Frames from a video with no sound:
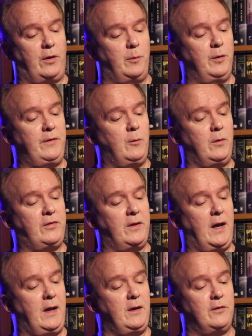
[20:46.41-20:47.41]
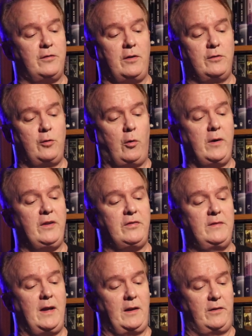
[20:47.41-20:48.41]
are moving once again in
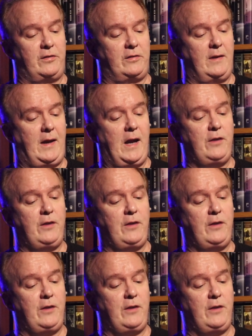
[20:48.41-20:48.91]
Sartorius Delis.